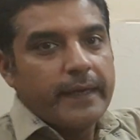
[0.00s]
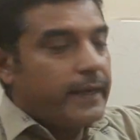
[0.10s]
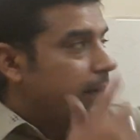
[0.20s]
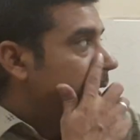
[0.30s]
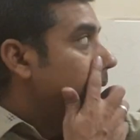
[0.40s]

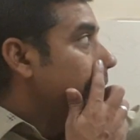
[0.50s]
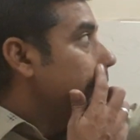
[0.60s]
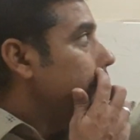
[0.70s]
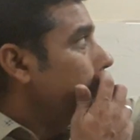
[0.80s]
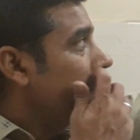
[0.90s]
Here,
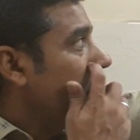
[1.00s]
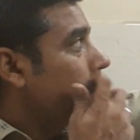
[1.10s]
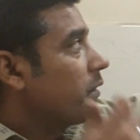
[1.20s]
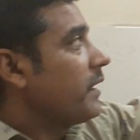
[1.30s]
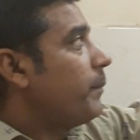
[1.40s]
you are not
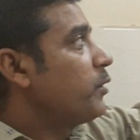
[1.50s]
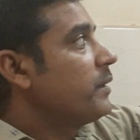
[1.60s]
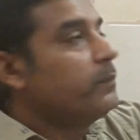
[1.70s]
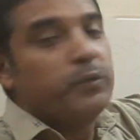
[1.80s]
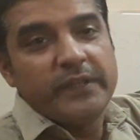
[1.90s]
talking about
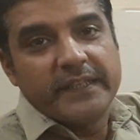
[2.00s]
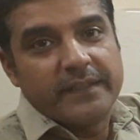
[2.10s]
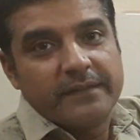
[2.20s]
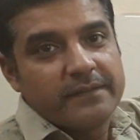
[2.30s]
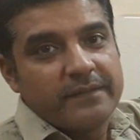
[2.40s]
the moon here,